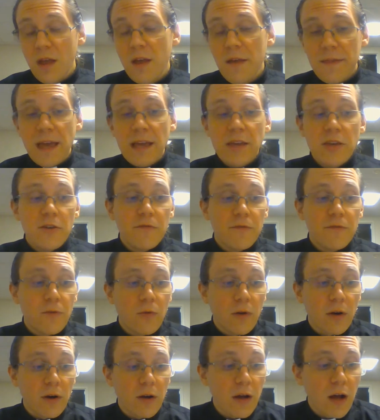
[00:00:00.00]
Thank you
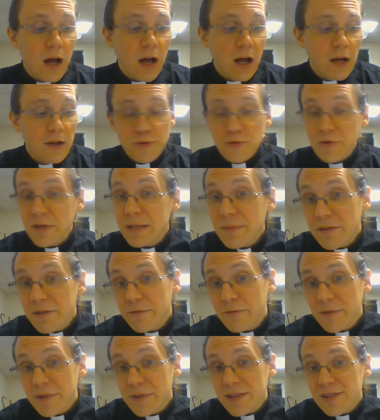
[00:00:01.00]
for joining me
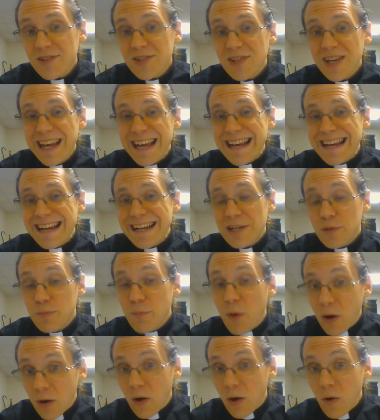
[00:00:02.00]
for this.
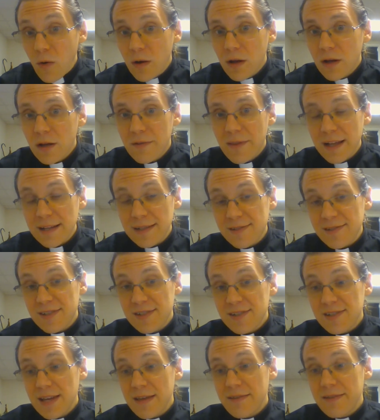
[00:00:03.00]
Tomorrow, that is to
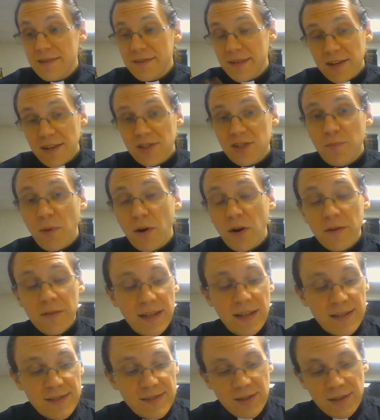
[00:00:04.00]
say the next part,
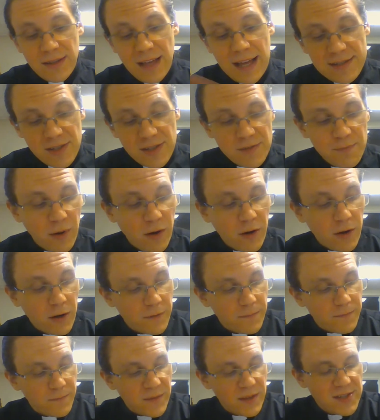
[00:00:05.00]
that is the last
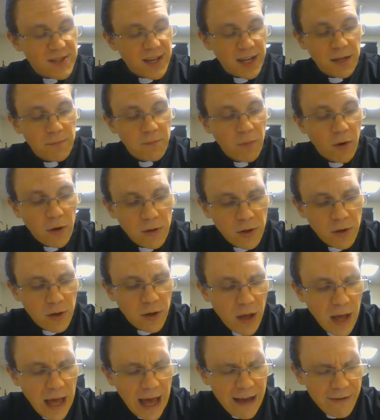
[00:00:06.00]
part, the second part,
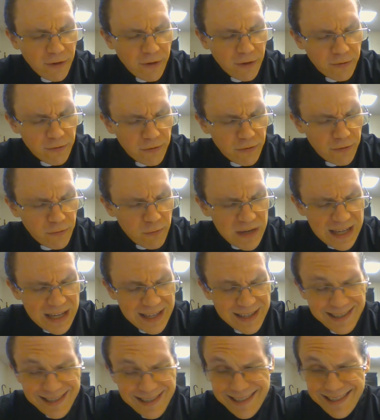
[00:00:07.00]
half of
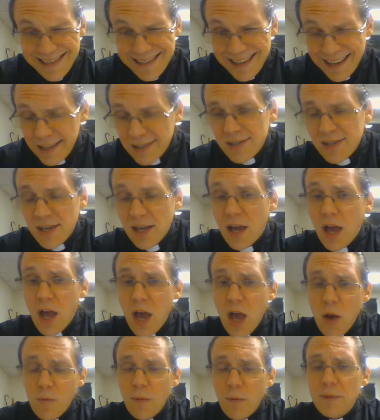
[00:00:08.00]
week 6,
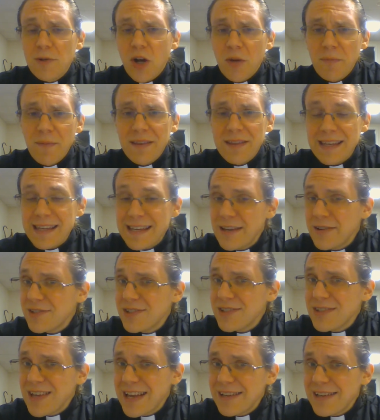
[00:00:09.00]
we'll be talking about the
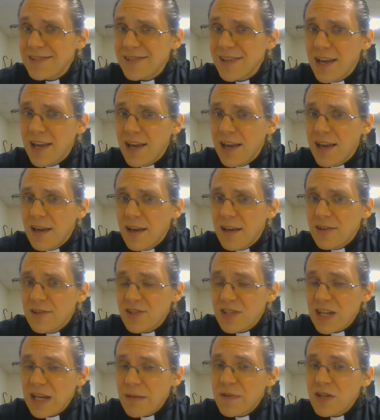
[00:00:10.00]
ELCA's
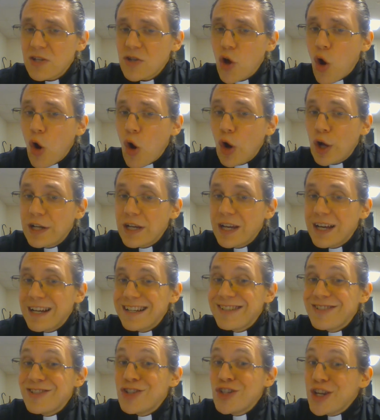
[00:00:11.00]
statement on
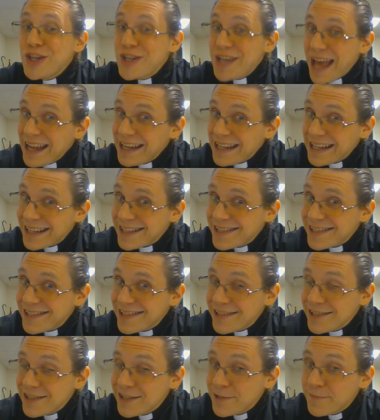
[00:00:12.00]

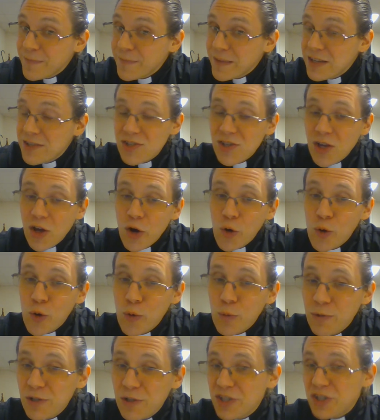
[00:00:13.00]
genetics. So
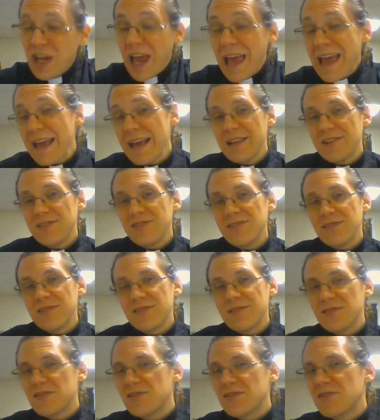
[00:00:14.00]
we're staying
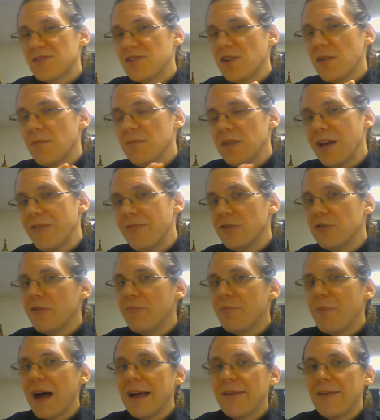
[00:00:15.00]
in some level
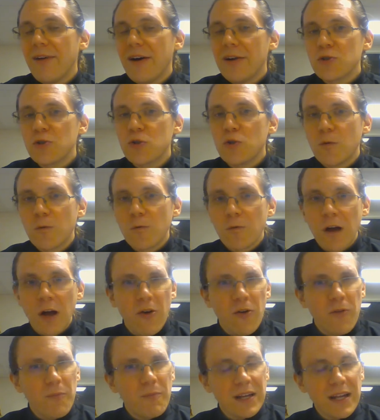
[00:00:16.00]
of biological
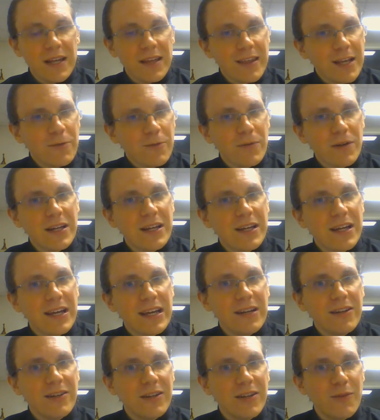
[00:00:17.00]
realm, but I think we're going to
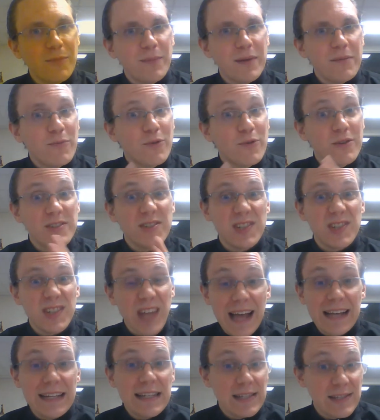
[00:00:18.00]
get a little bit more
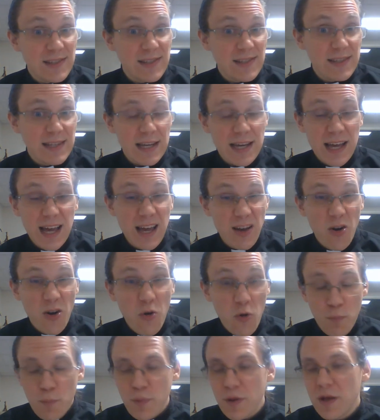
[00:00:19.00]
science-y, I
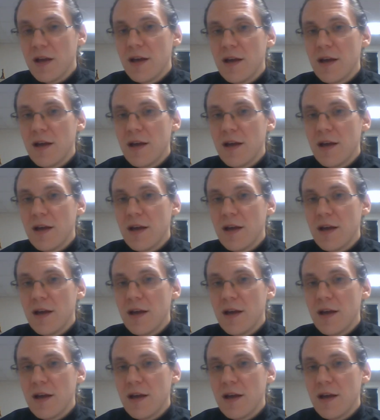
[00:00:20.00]
hope.